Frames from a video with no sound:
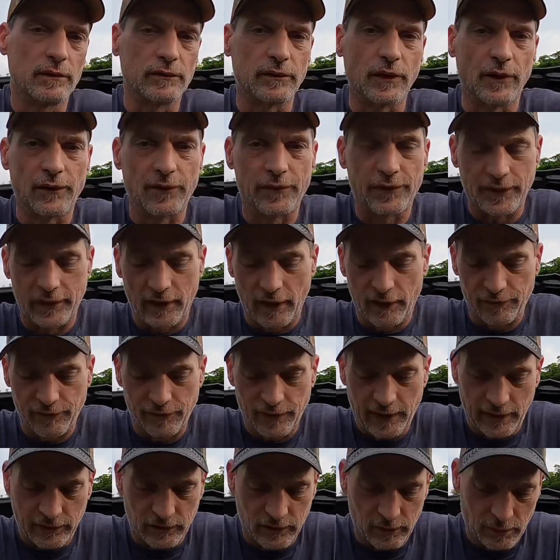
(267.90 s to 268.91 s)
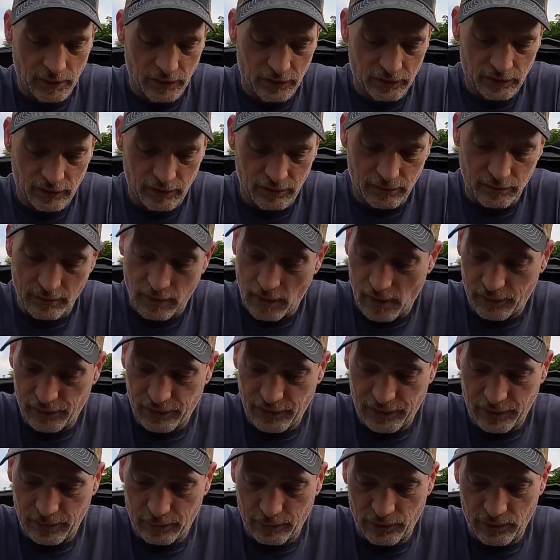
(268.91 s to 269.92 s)
Another thing I forgot to mention,
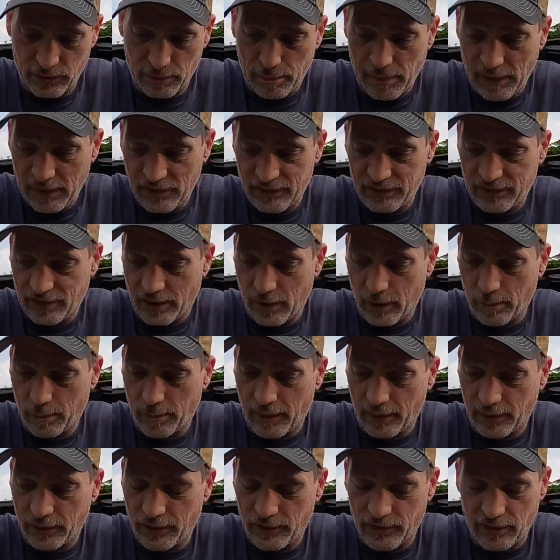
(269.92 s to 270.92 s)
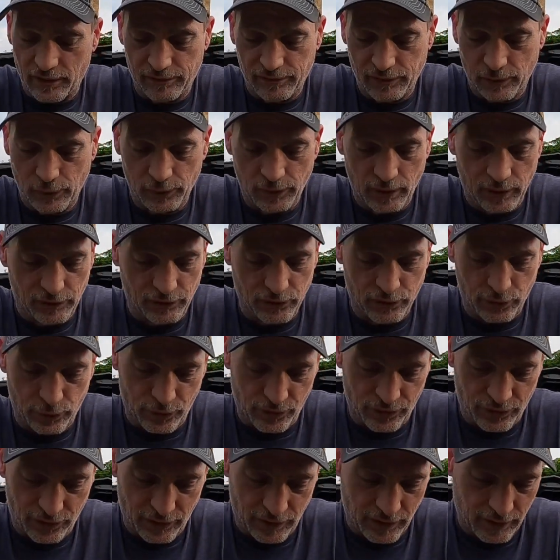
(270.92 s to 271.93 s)
everything was base set up on this. The float levels
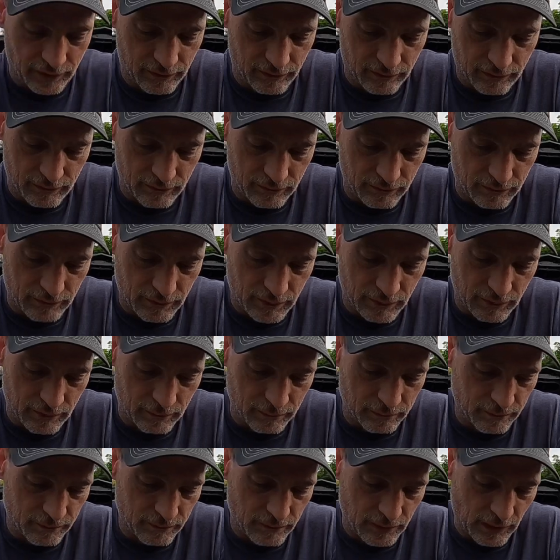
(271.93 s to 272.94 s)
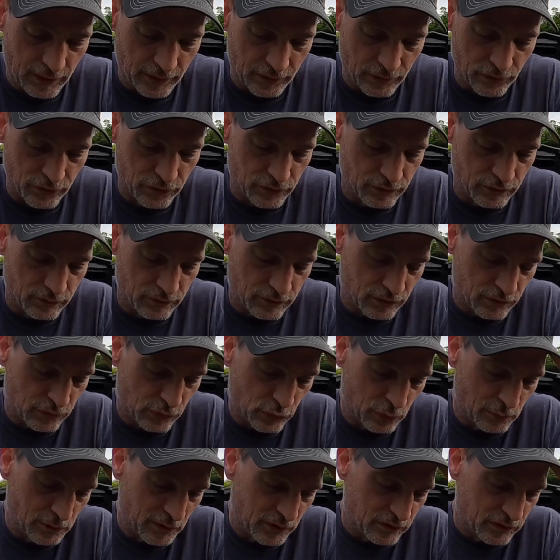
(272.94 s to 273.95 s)
were set, the idle
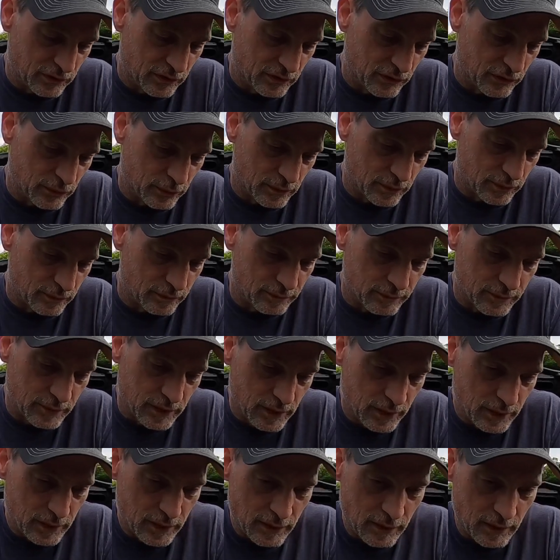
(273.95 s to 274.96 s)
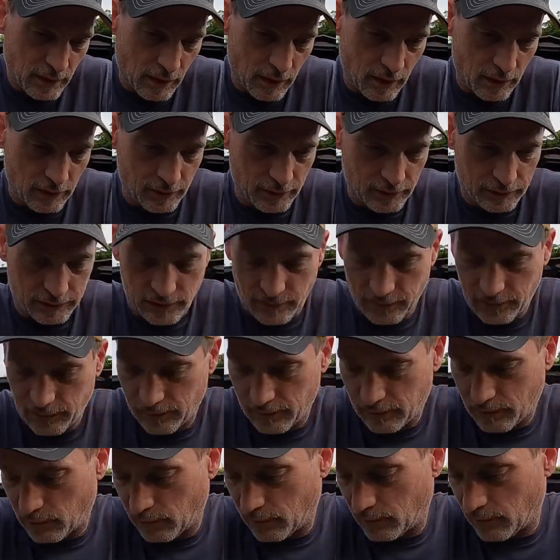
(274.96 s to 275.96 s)
screw mixtures were all a turn
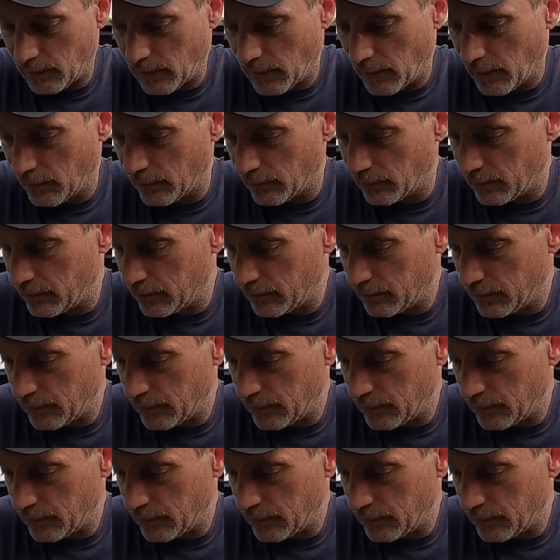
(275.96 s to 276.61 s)
and a quarter out.